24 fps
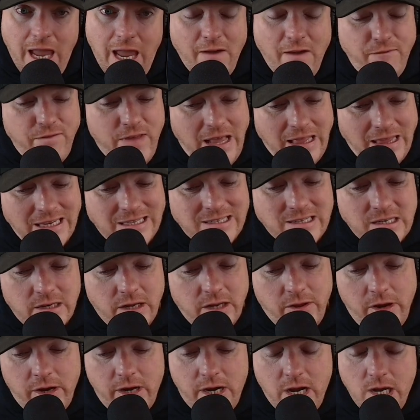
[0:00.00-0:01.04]
If they
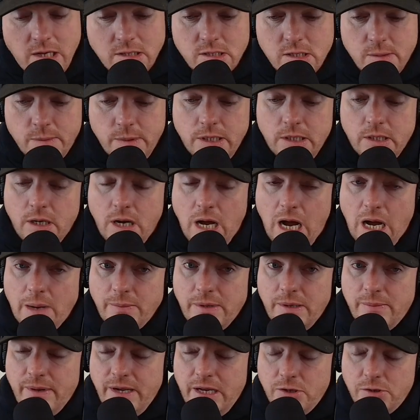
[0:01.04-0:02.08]
listen to their customer, I'm
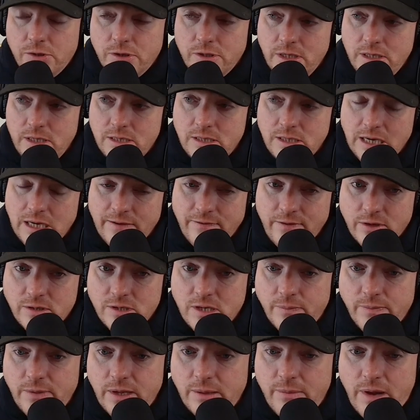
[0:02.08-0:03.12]
going to be interested to see if
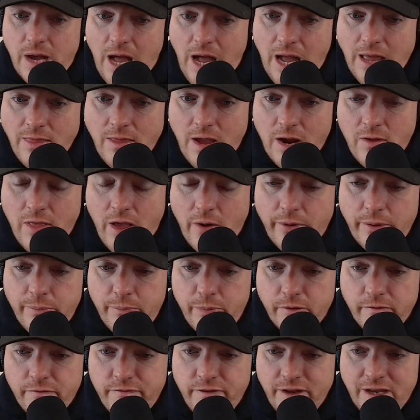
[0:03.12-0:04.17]
there's something behind there that
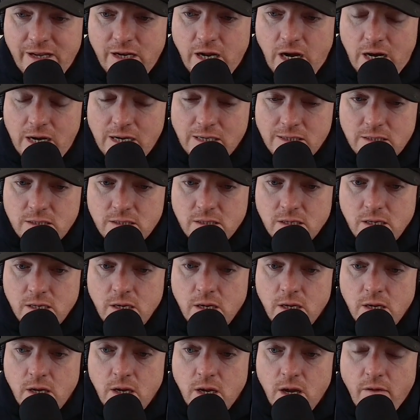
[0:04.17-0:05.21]
would prevent us
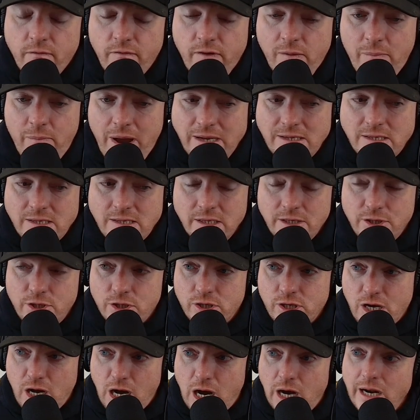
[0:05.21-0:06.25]
from basically
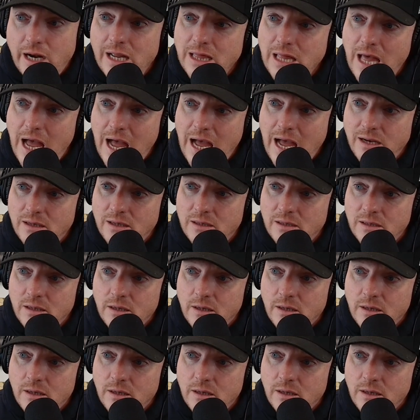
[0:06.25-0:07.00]
just cutting that.